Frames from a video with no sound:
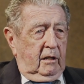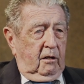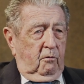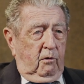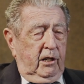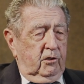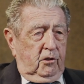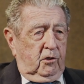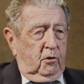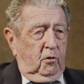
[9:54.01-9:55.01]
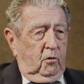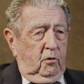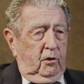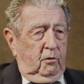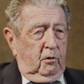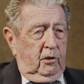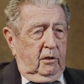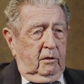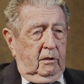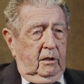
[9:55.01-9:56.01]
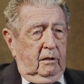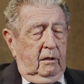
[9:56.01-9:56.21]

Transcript: Uh, ranger school, you were eh,